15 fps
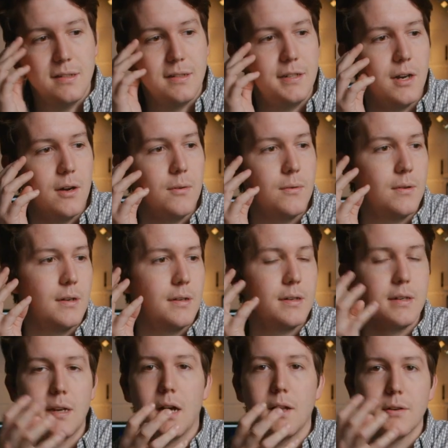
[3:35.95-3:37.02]
you know,
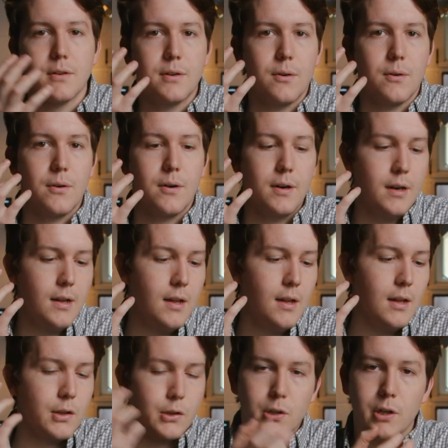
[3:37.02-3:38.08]
color or
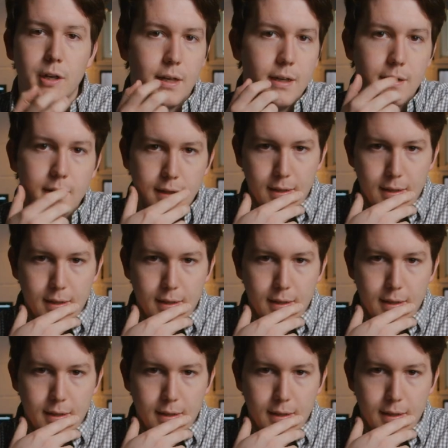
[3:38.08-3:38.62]
look.